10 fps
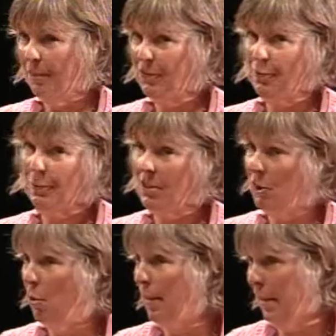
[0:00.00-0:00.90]
just because
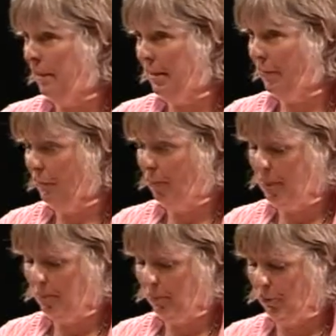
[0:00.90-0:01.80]
low back pain is so
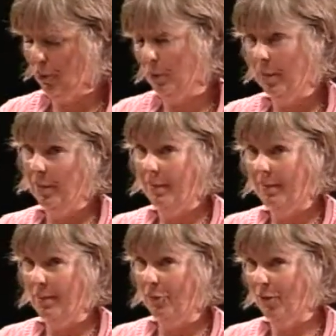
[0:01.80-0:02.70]
popular and we're
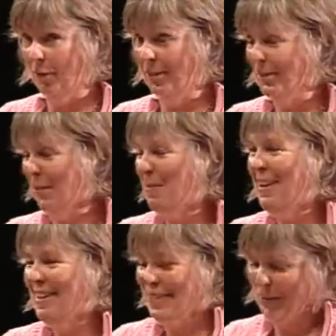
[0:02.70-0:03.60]
down to our last few
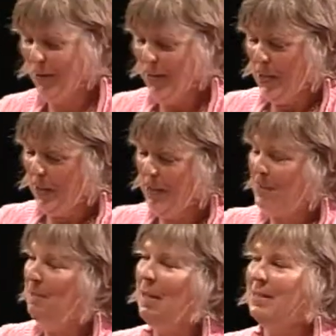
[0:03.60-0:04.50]
minutes, so what is
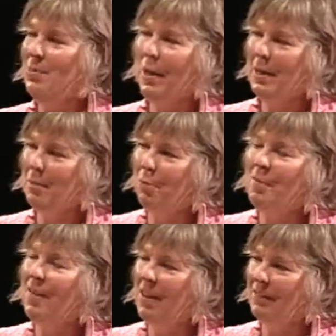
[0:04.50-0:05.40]
the best way to
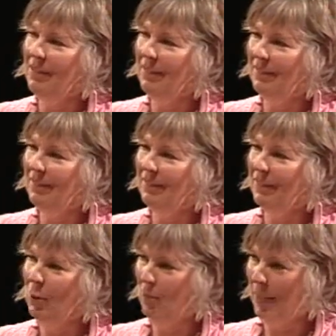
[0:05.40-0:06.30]
prevent
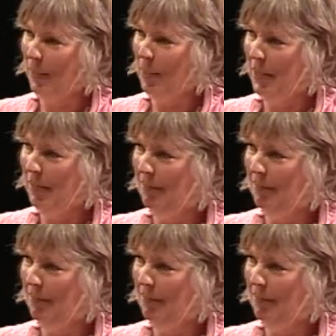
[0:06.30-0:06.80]
low back pain?